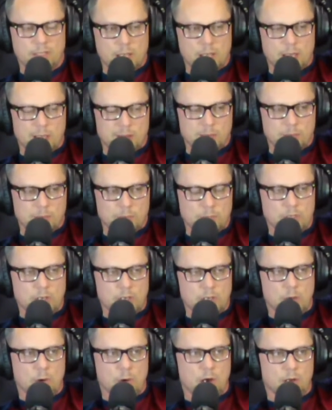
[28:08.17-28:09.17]

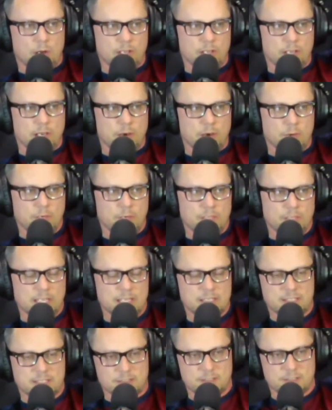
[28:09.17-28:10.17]
no audio,
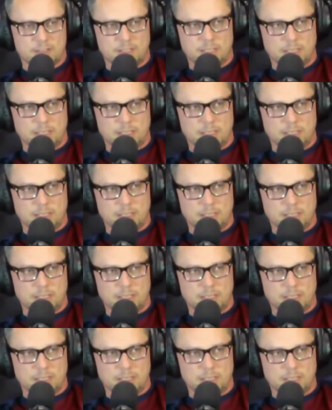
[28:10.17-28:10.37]
unless there's,